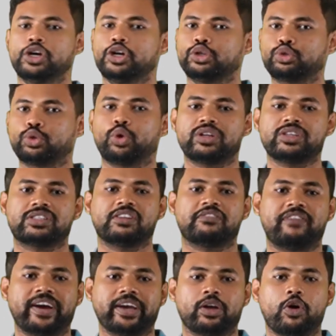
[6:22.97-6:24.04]
so does the
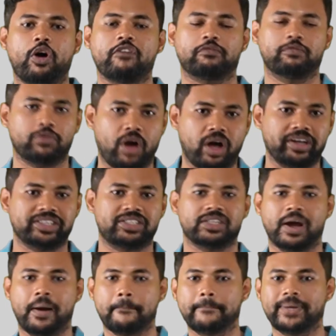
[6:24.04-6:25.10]
fire of knowledge
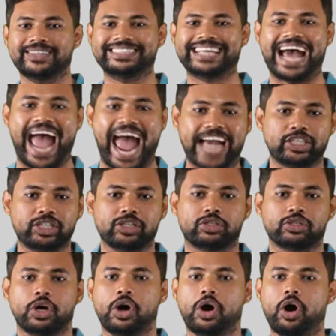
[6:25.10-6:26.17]
burn the
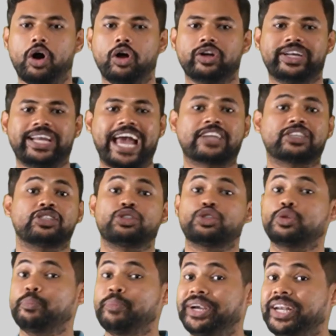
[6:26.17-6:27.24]
ashes all reactions
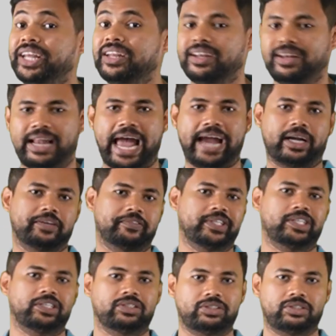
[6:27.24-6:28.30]
to material
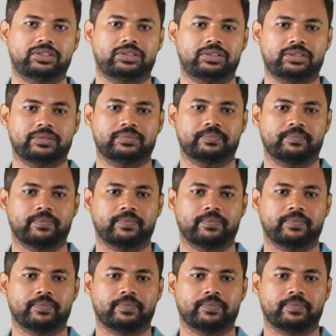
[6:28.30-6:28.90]
activities.